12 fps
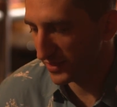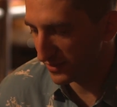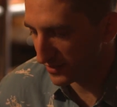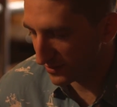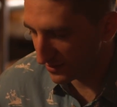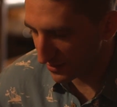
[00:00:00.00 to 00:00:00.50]

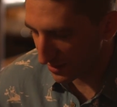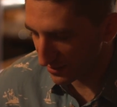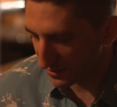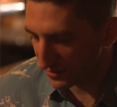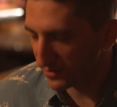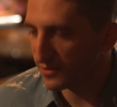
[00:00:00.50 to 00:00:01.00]
This is
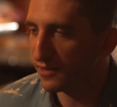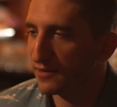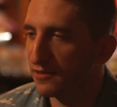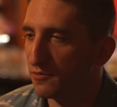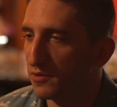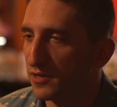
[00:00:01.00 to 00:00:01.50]
this is not
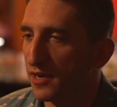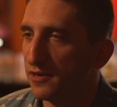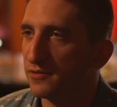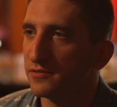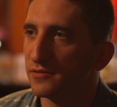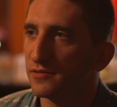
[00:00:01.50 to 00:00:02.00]
gonna work
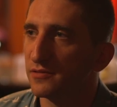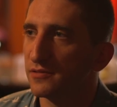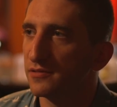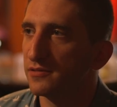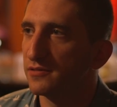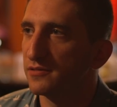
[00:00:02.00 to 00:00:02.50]
out.
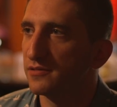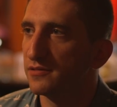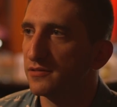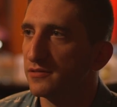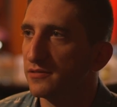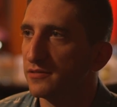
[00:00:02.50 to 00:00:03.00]

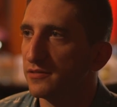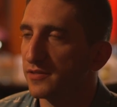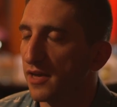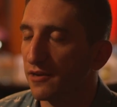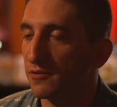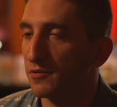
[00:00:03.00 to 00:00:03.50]
No. It's
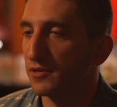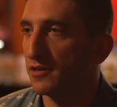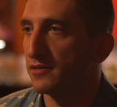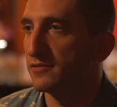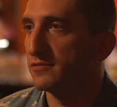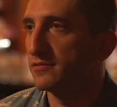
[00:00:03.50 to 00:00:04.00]
not gonna work
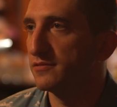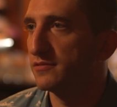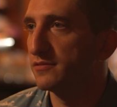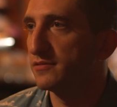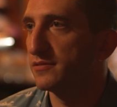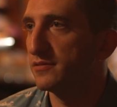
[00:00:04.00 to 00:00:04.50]
out.
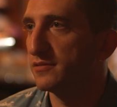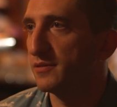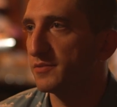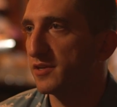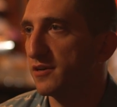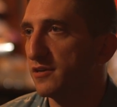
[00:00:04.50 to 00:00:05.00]
Why not?
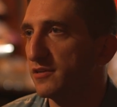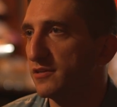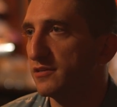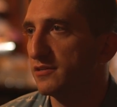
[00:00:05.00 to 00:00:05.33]
I'm sorry.